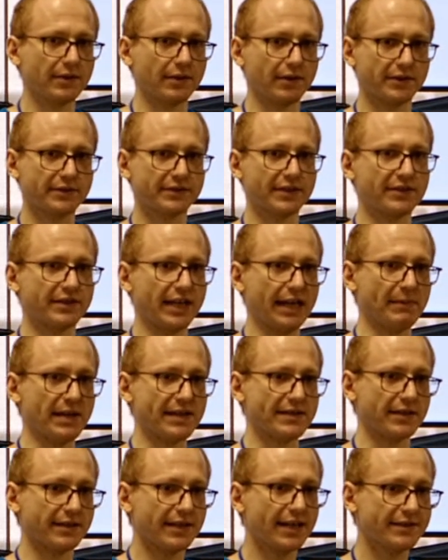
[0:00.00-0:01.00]
It looks the same
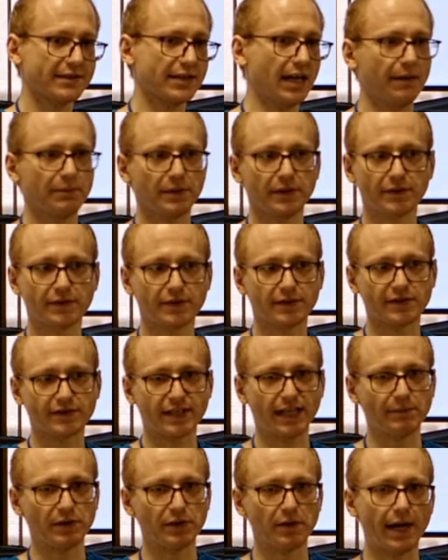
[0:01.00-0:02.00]
as on desktop, uses the
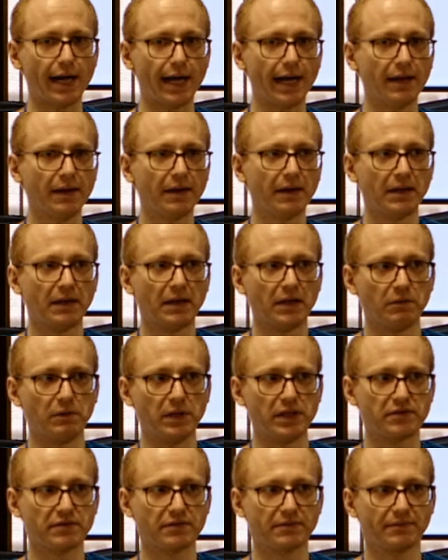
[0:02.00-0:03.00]
same U I,
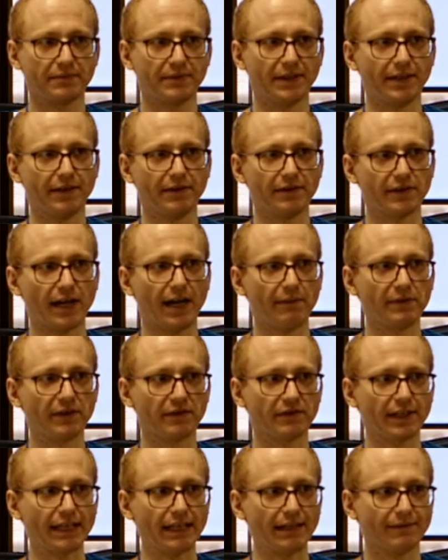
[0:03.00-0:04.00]
which you know is
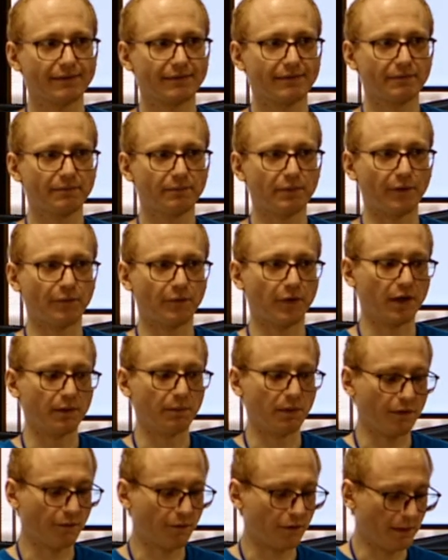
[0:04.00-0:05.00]
obviously
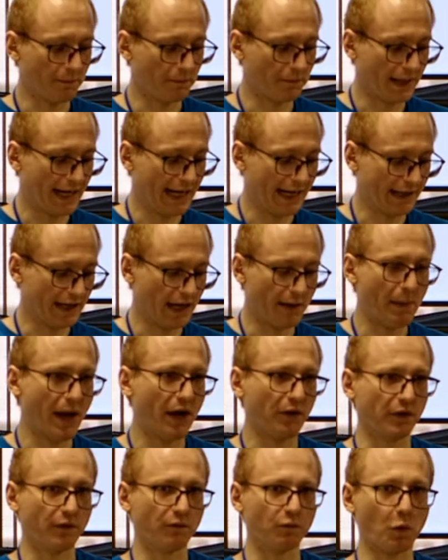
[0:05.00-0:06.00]
preferable from an
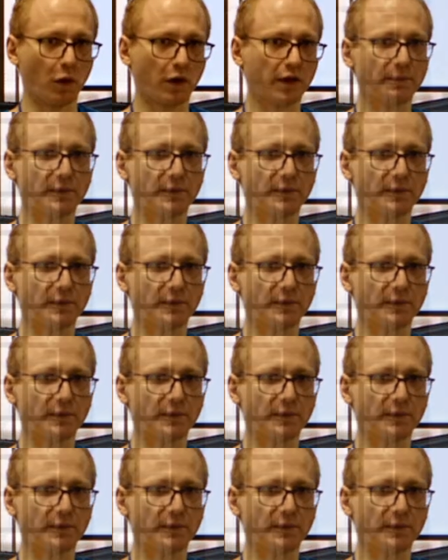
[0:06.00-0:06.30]
amount of work